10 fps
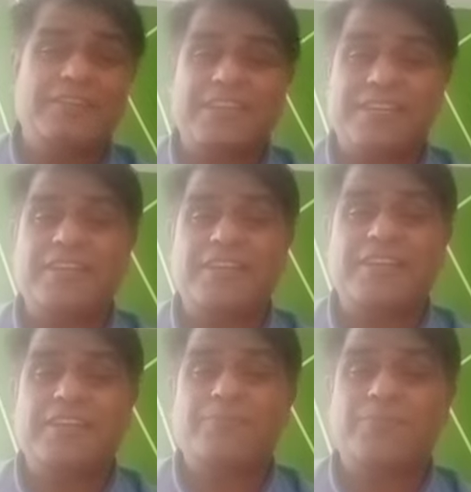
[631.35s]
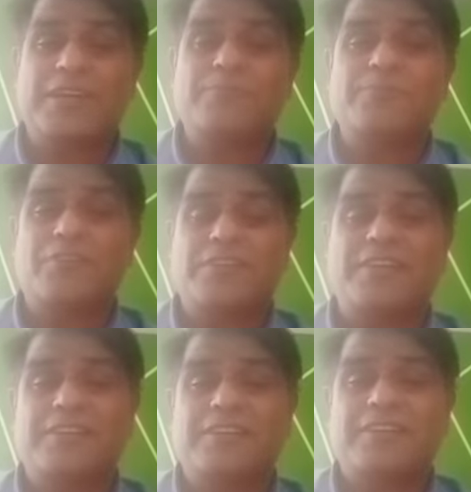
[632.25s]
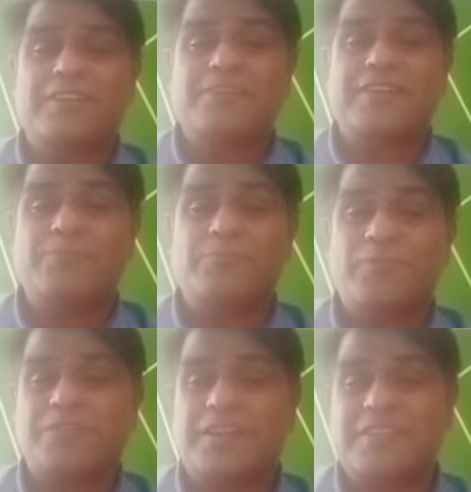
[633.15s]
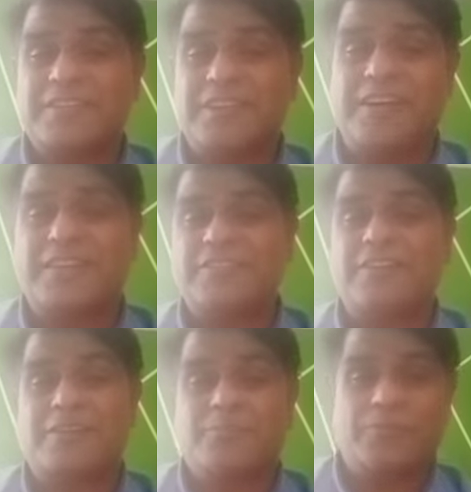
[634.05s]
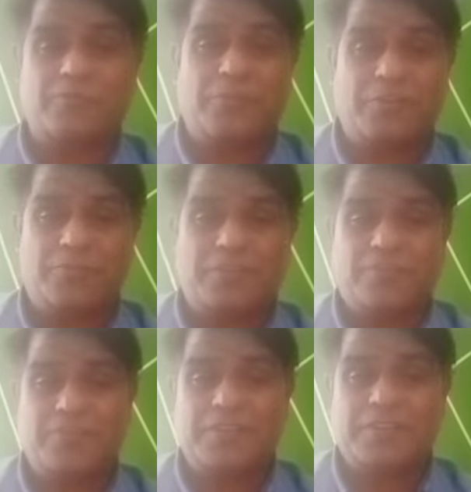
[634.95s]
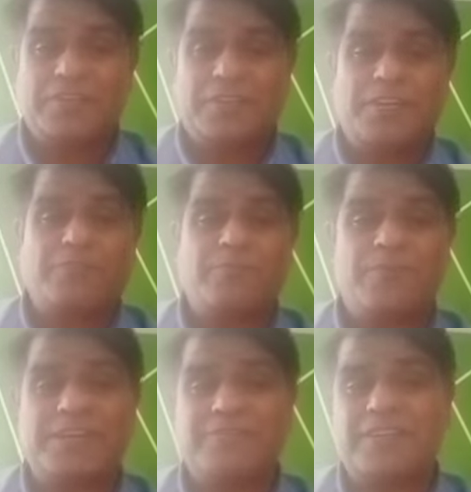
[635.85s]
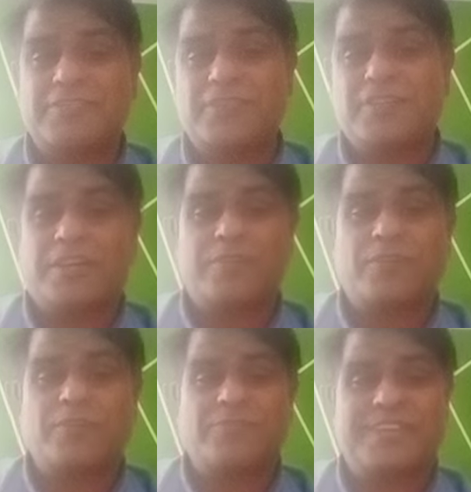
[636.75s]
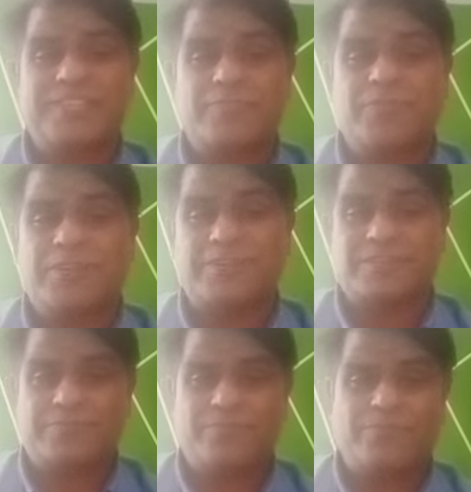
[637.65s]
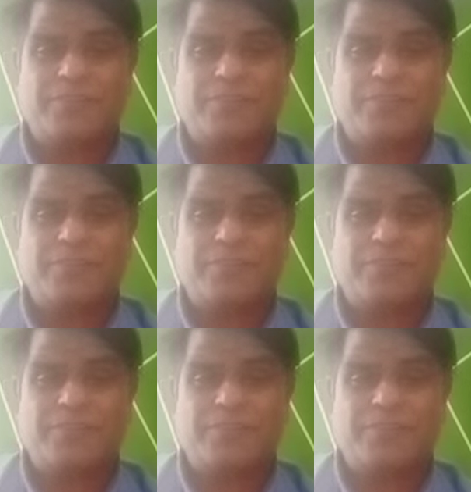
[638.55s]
Technically, I'm talking that Portugal's law is not being followed. If migrants will not follow, that's wrong.